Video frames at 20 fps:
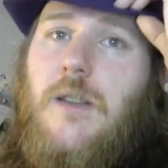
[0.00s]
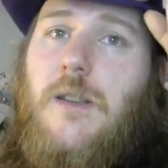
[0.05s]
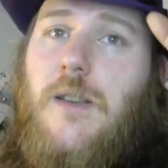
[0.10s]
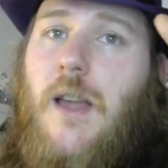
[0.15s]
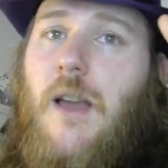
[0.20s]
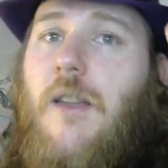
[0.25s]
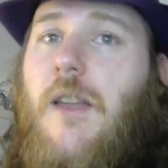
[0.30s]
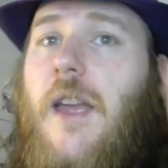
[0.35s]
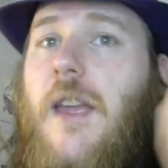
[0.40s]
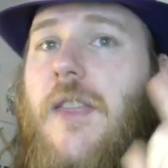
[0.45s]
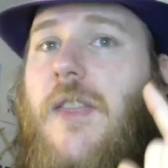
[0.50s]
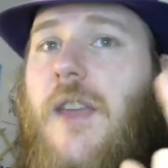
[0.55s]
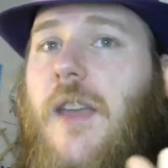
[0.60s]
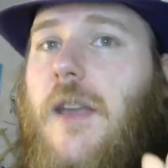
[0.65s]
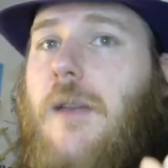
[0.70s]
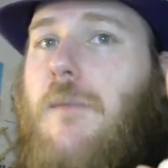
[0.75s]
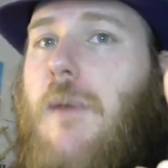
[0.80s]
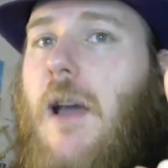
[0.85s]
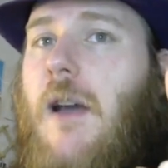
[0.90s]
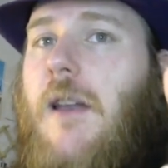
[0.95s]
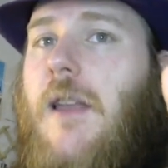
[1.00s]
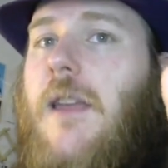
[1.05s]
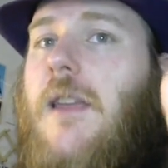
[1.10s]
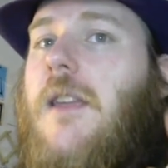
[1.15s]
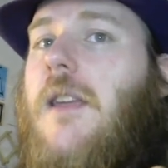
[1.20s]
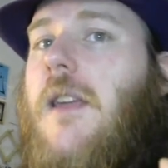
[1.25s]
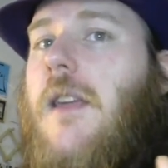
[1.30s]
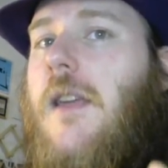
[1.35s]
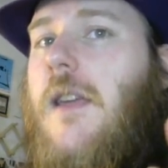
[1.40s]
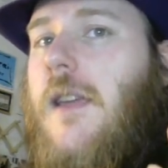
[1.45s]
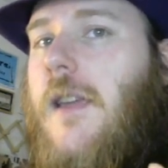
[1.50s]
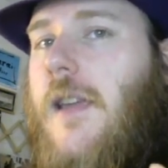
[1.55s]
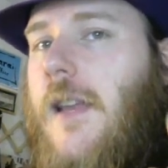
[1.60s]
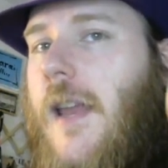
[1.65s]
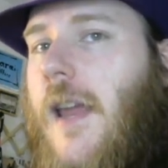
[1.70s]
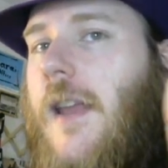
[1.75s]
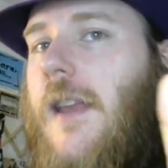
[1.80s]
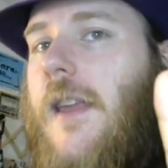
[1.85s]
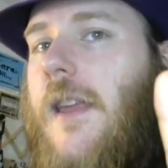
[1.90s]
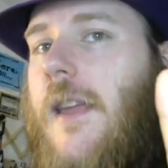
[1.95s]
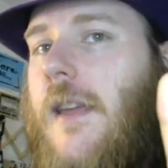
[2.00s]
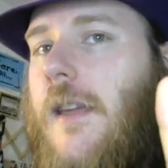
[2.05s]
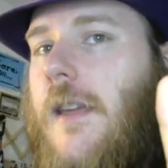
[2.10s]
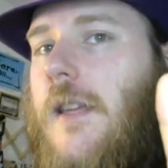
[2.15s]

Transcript: Now that I think about it, Canadia